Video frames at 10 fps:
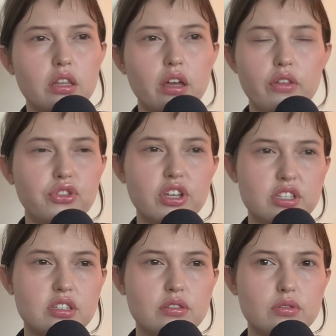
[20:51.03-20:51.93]

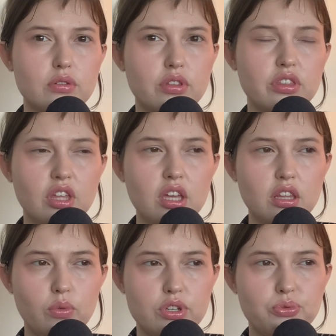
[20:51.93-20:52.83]
this thing
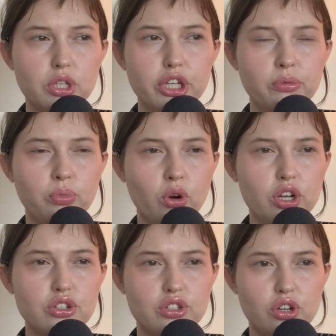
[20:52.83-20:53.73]
that was really
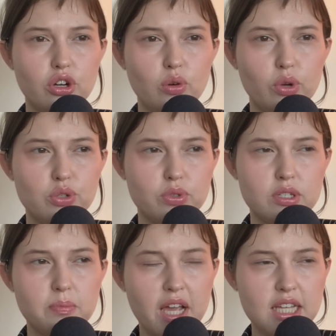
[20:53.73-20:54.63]
important to her, which was
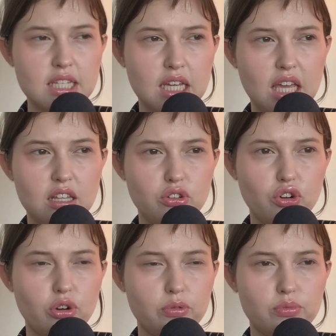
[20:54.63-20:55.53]
painting and
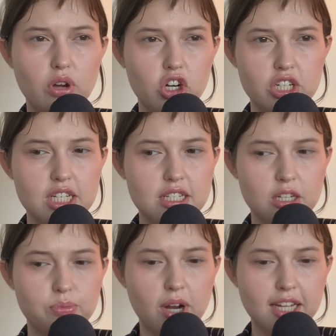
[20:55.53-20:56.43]
her
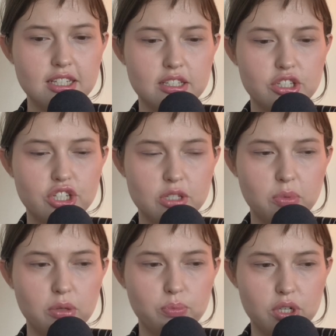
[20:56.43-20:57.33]
artistic practice that she's
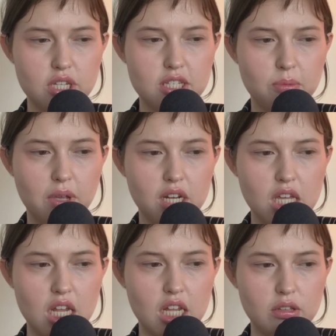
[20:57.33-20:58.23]
been participating
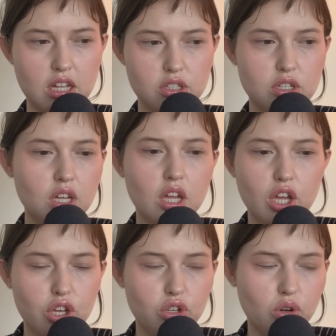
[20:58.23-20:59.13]
in and
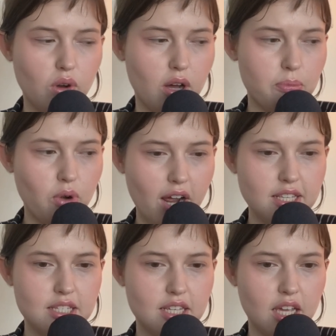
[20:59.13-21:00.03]

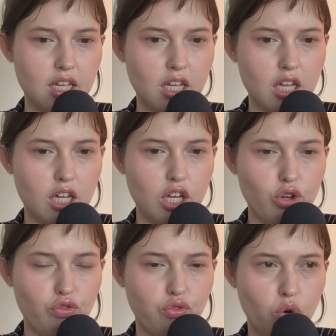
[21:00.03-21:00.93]
practicing
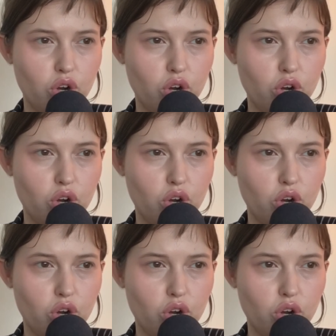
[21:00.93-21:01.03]
for